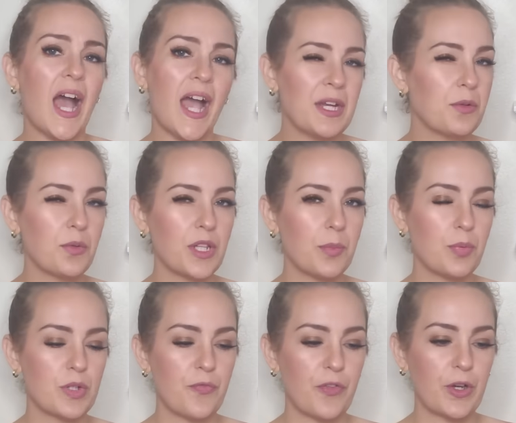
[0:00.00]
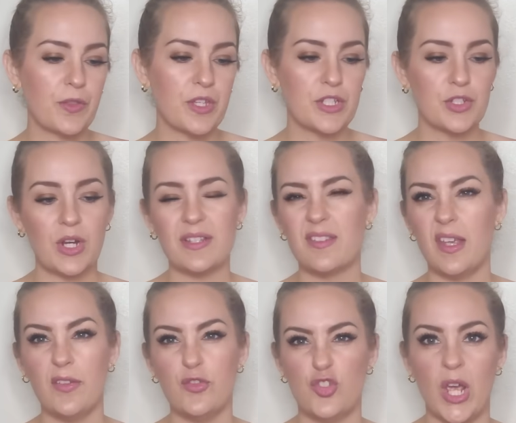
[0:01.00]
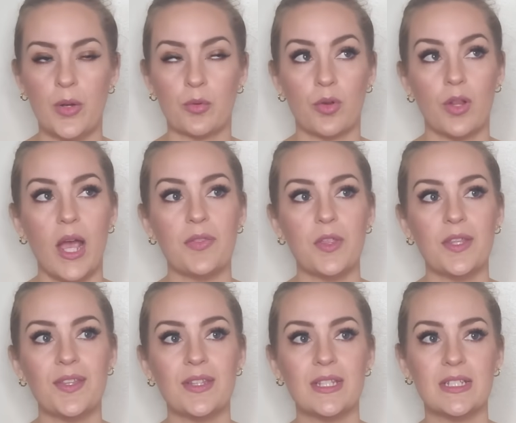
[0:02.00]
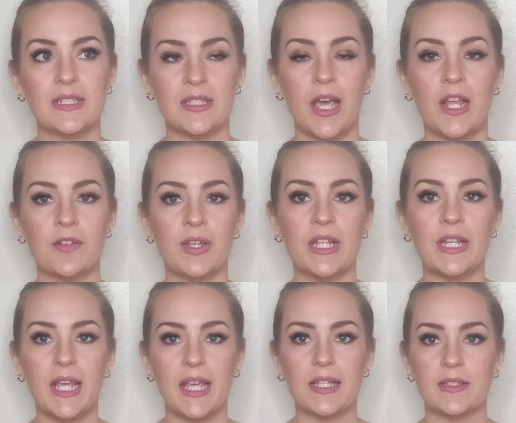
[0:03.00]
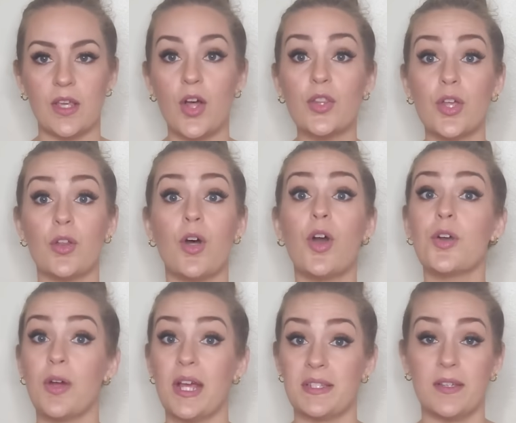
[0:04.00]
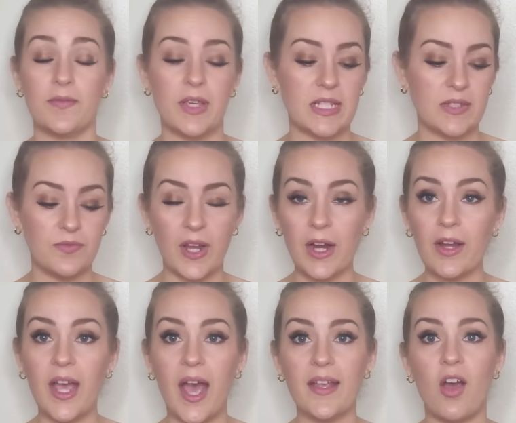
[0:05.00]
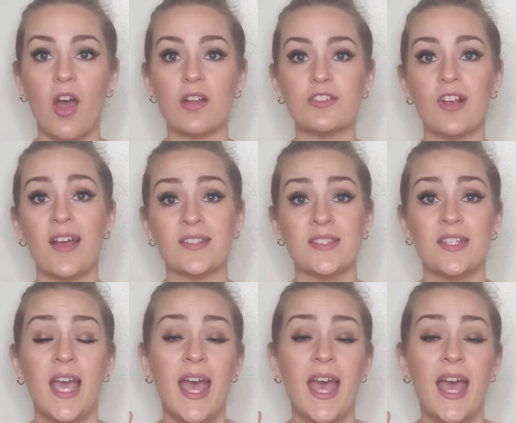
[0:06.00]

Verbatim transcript: I don't really prefer this dress in general. I think that the design of it is a little aggressive. It's very high contrast